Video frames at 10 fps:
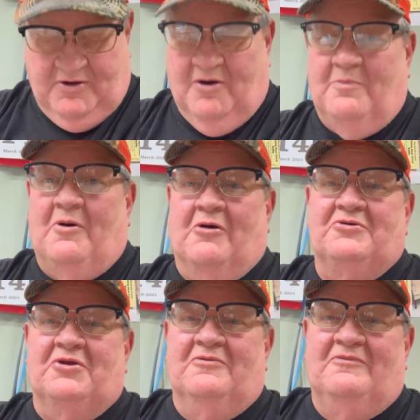you know,
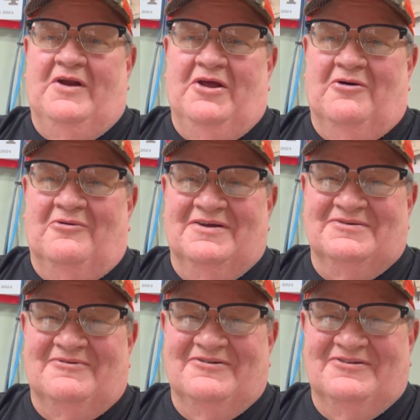part two video,
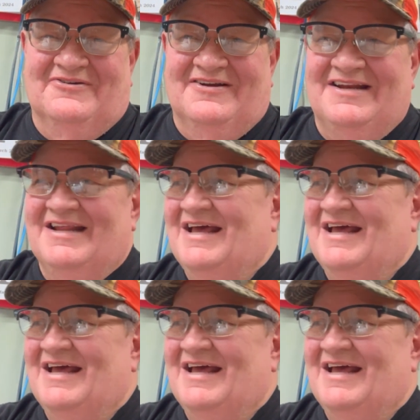wasn't worth doing it.